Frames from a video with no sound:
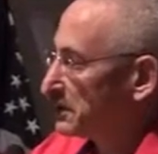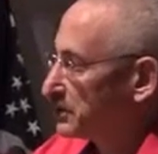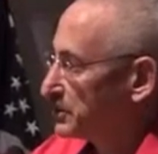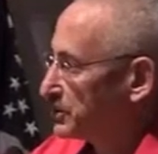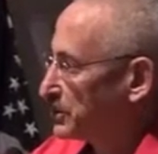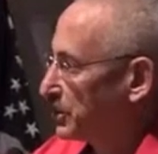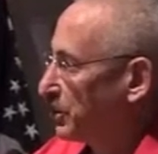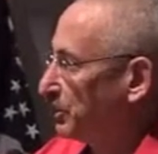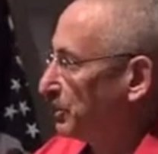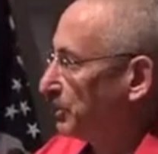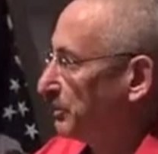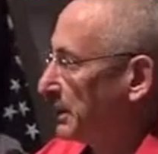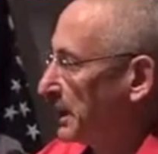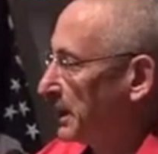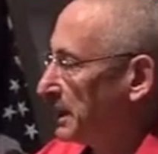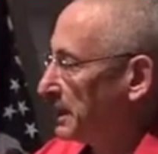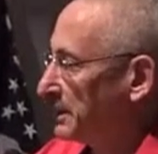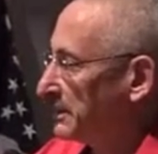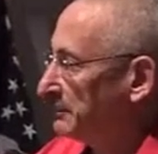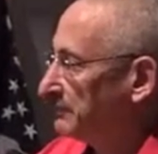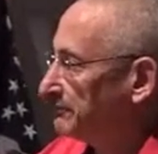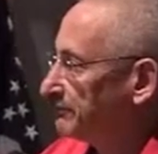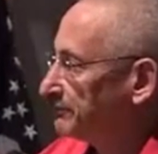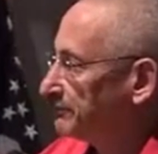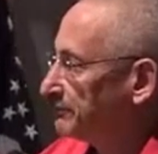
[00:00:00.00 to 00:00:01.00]
So
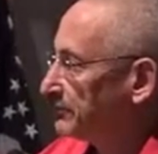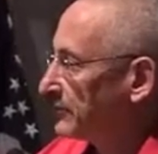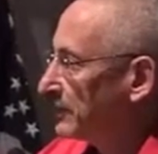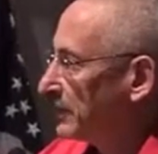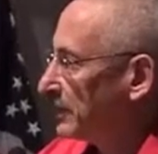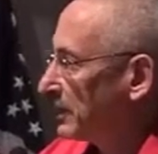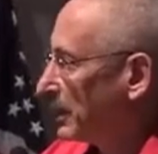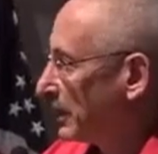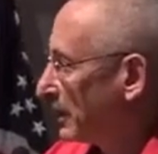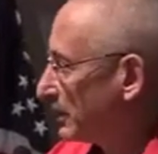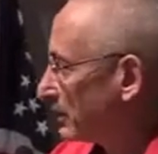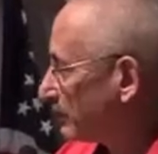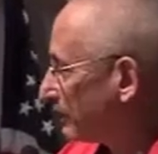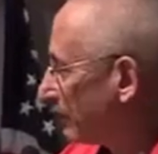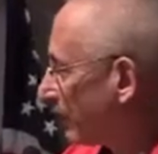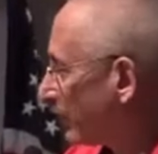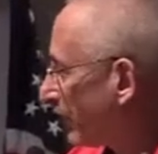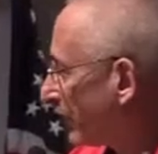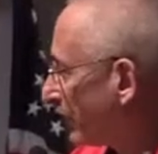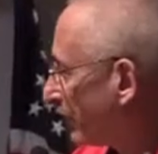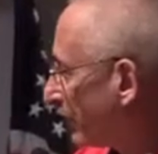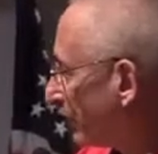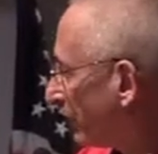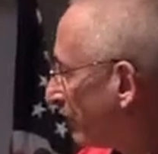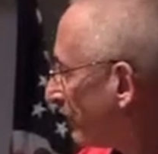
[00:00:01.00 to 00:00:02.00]
men, as
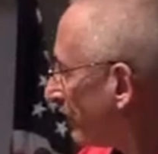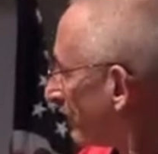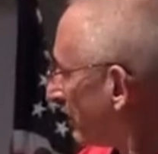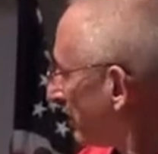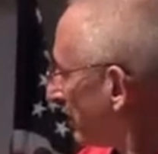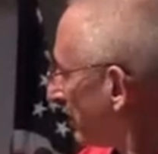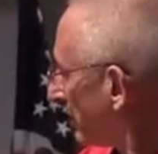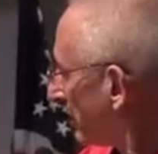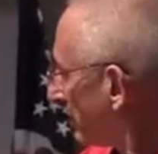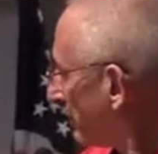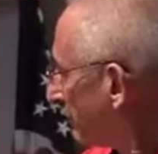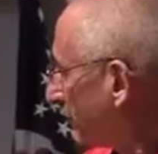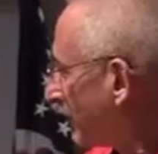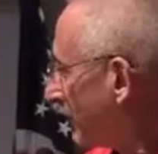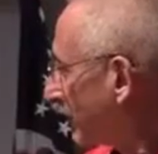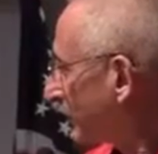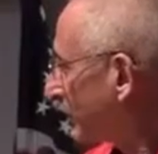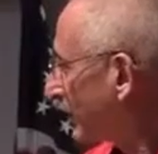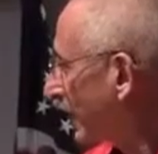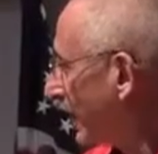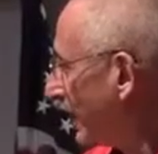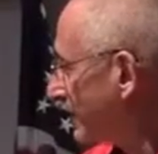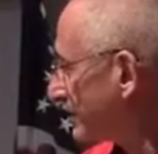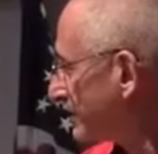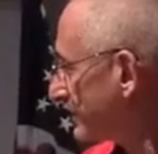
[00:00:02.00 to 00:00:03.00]
Father
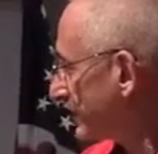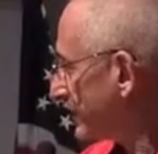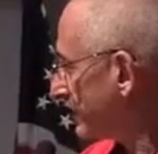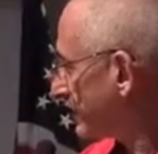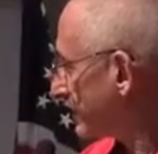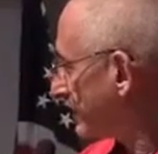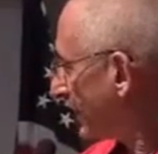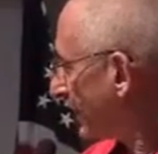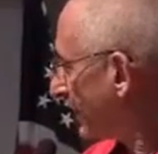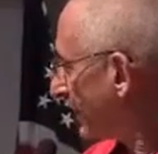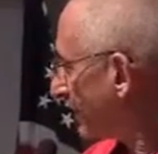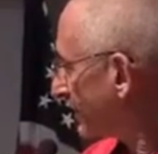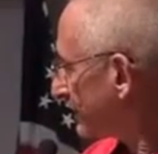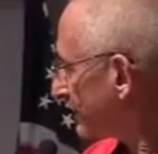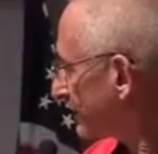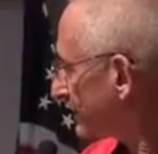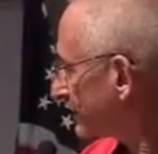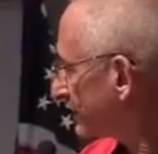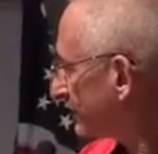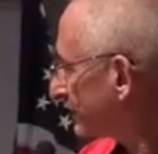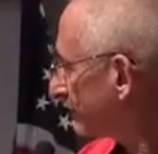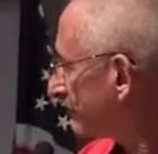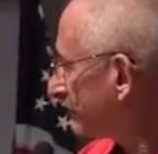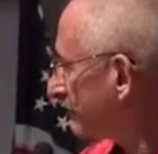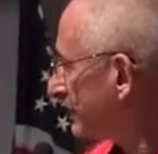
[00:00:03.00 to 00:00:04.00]
Bill Casey
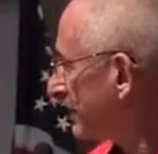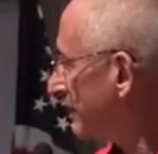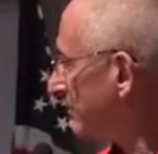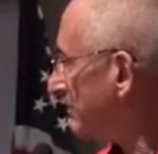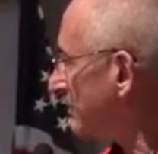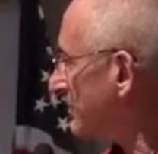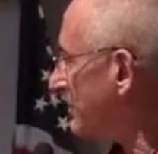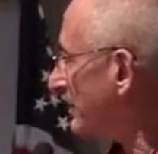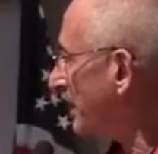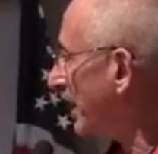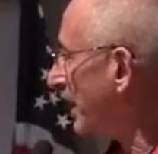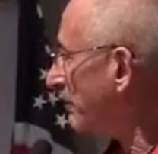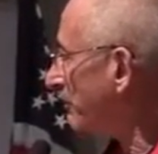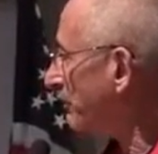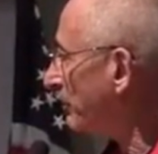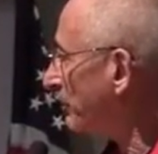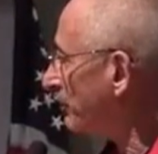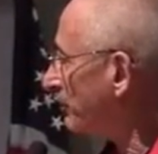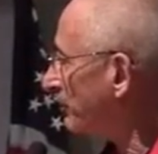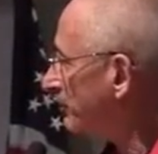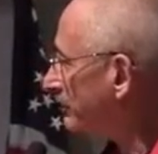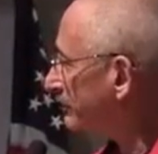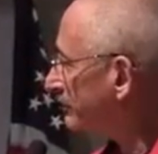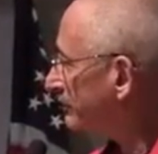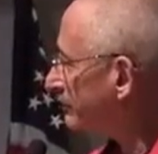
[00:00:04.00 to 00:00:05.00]
says, Tim
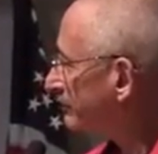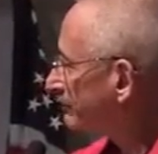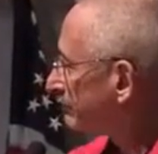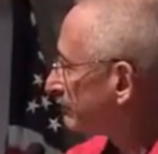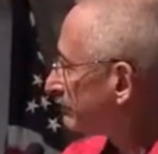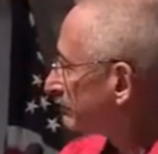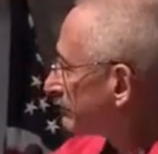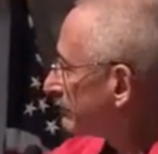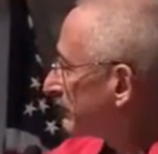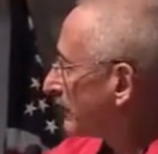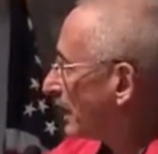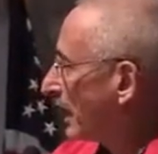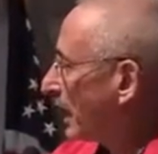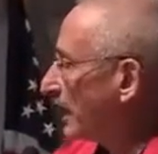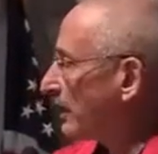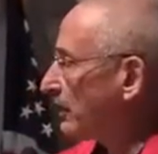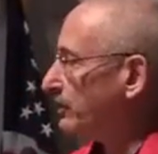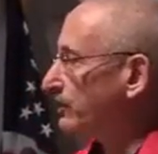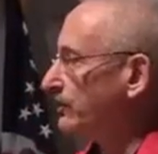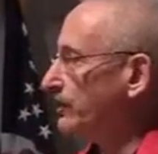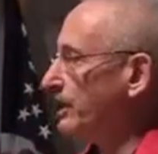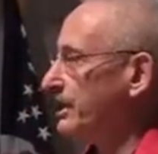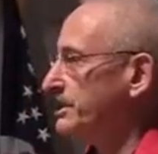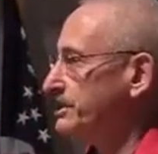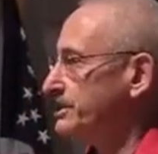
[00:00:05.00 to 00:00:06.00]
Staples,
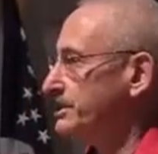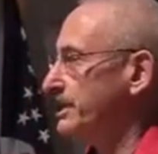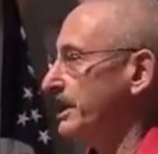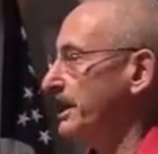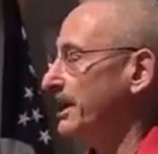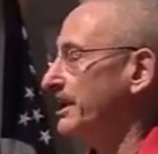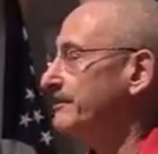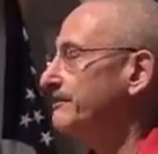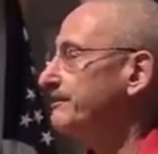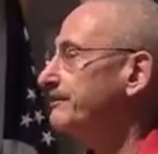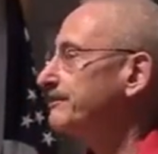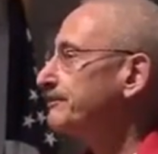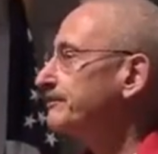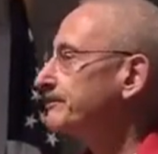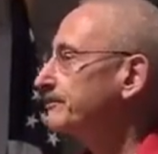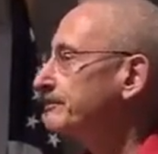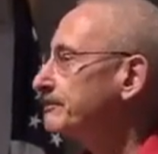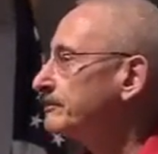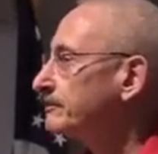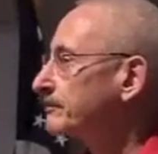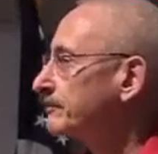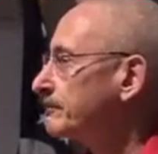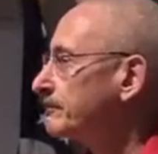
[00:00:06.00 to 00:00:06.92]
Al Kresta,